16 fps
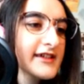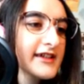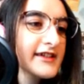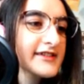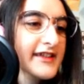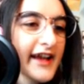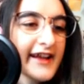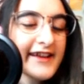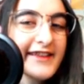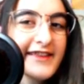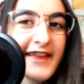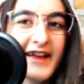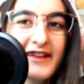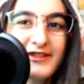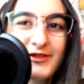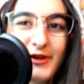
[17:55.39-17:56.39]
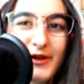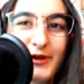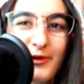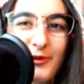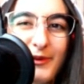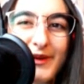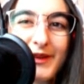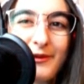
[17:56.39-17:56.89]
It's kind of late, so I
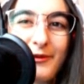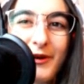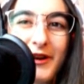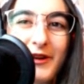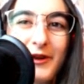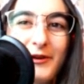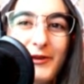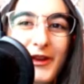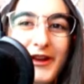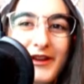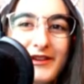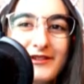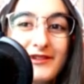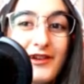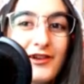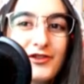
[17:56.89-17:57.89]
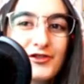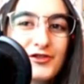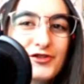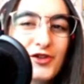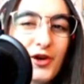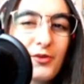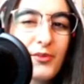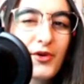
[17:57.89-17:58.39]
don't really want to go like
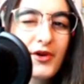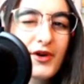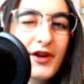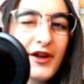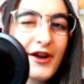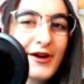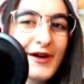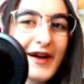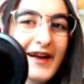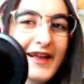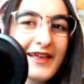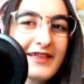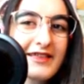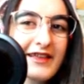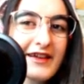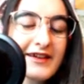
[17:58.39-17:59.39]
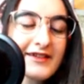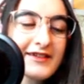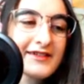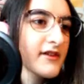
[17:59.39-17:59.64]
snowboarding or anything.